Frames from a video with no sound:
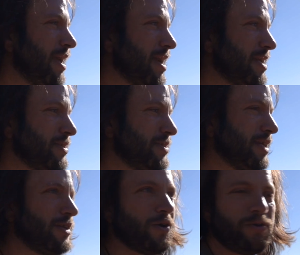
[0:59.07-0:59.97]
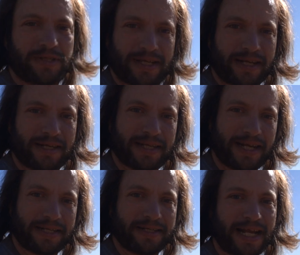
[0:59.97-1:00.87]
And it owes that
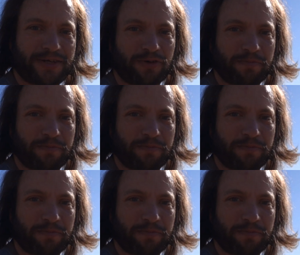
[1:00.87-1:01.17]
intense natural